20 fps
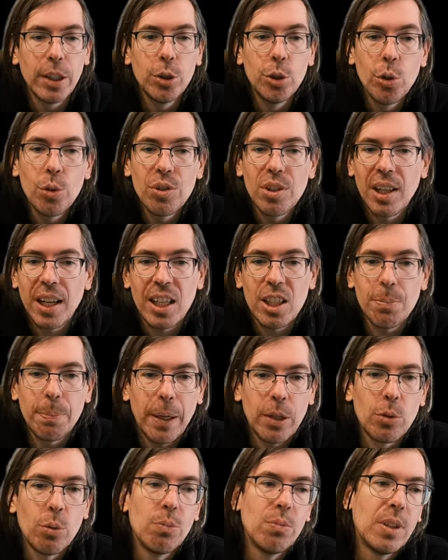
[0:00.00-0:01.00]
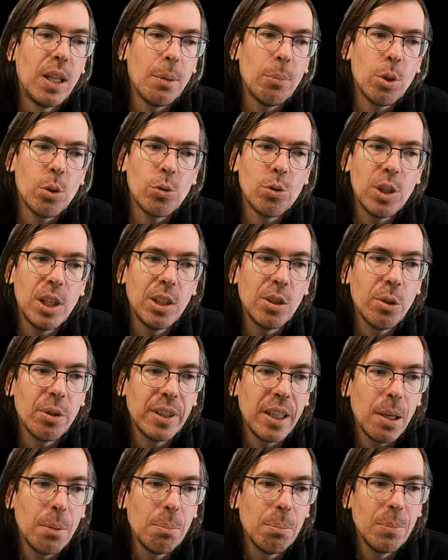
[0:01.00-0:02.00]
a new ZX Spectrum demo scener
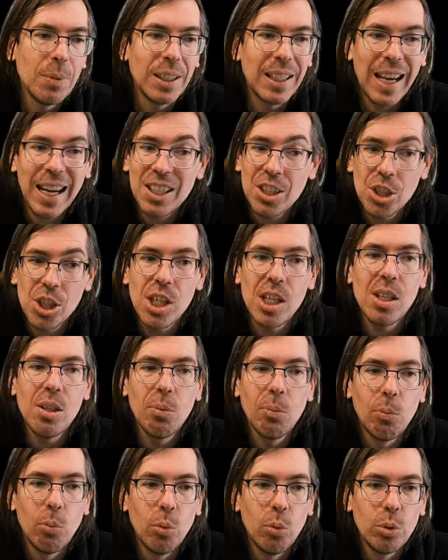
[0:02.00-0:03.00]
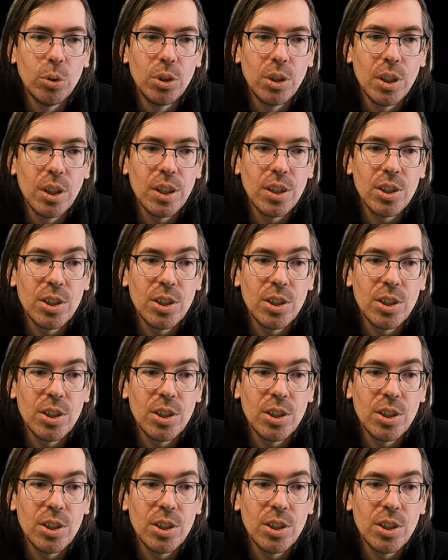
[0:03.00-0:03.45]
named Kashi would uh,